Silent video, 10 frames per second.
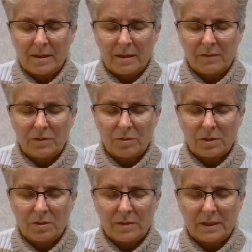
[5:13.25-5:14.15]
And if you were
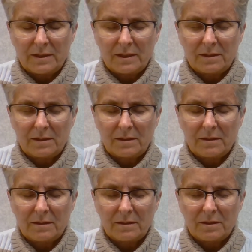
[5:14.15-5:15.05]
doing
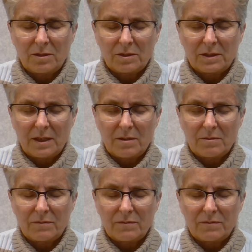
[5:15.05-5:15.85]
this yourself